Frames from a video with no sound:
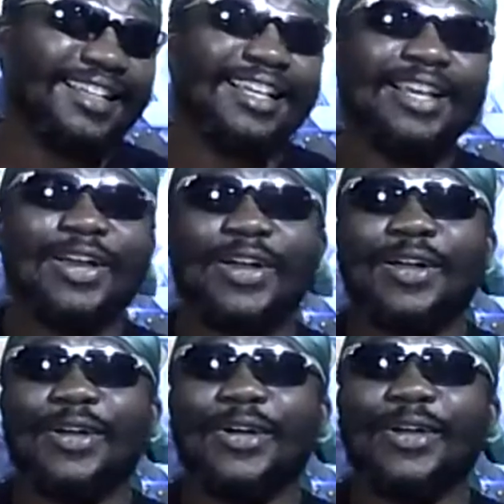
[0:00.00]

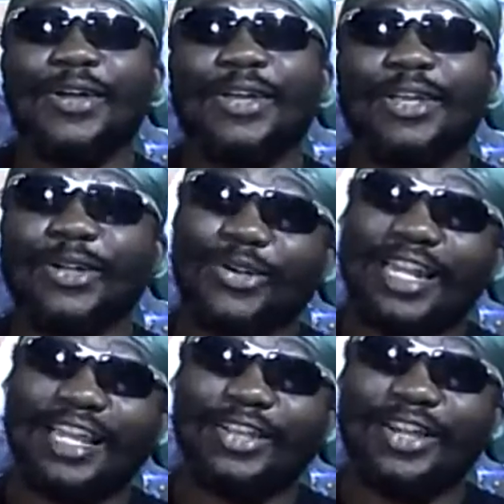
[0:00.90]
You know,
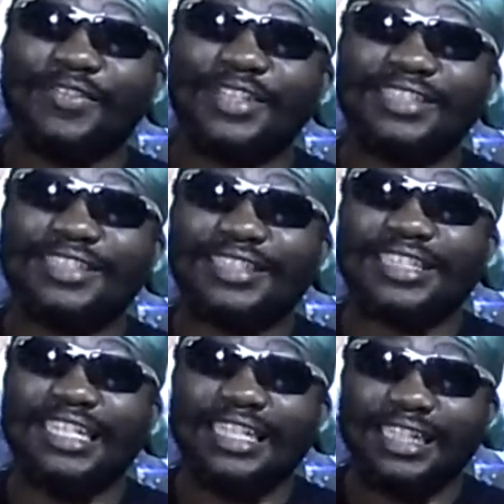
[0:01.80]
like you have this
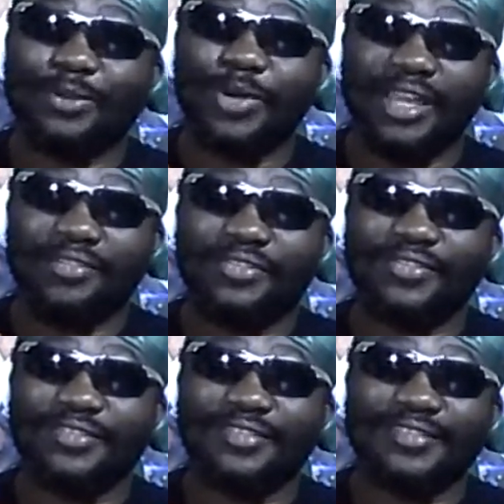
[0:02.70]
cheating wife,
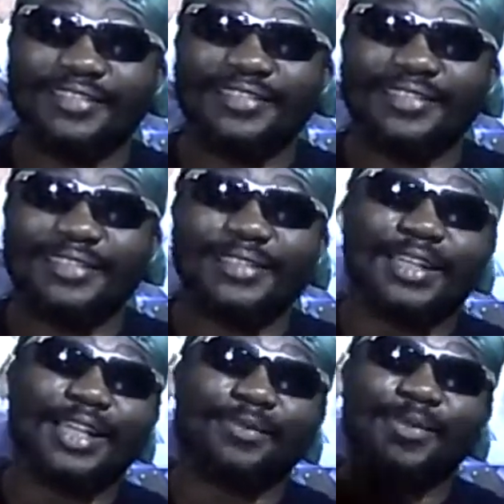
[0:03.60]
and
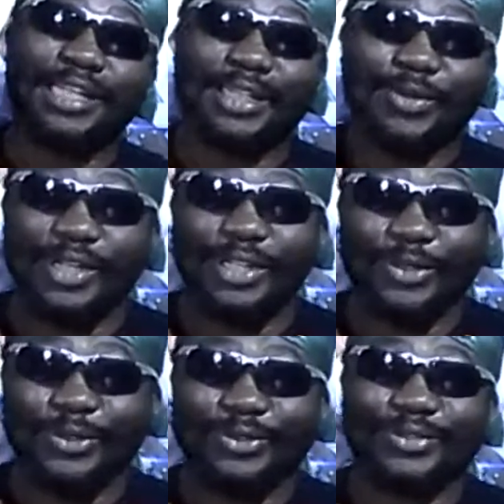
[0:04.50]
no matter what you
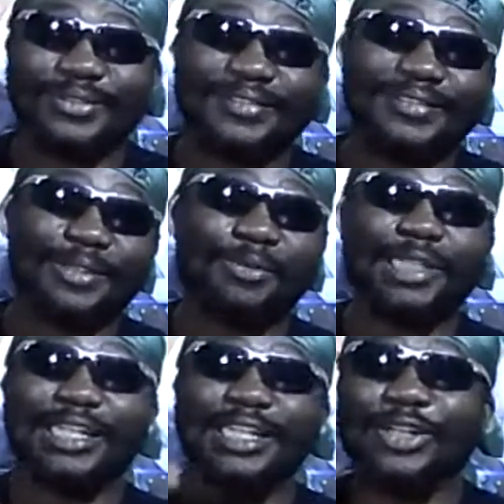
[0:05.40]
do, no matter
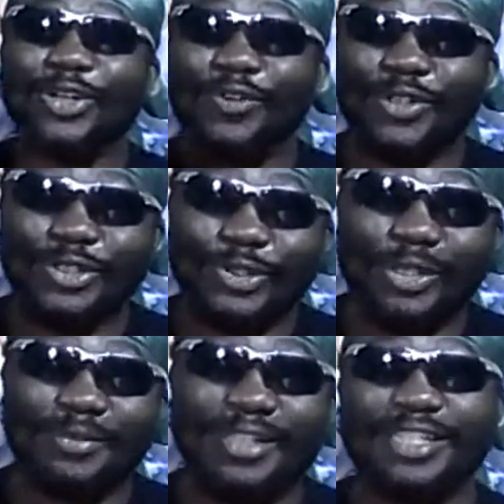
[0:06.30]
the love you show,
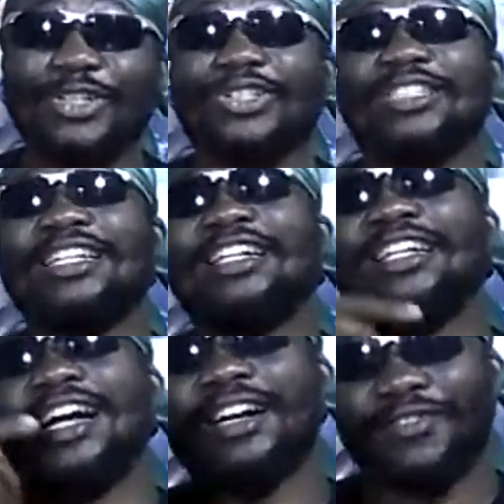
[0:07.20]
you just
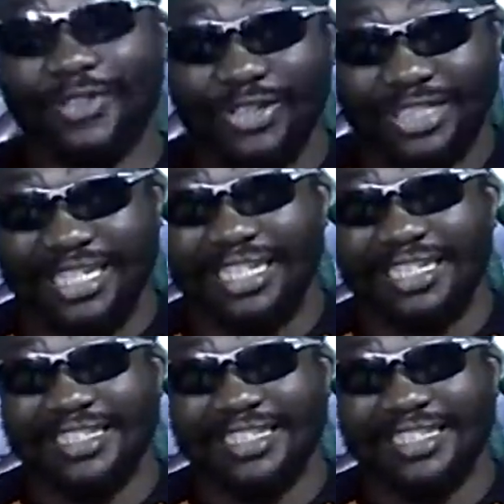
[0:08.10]
have to go cheat.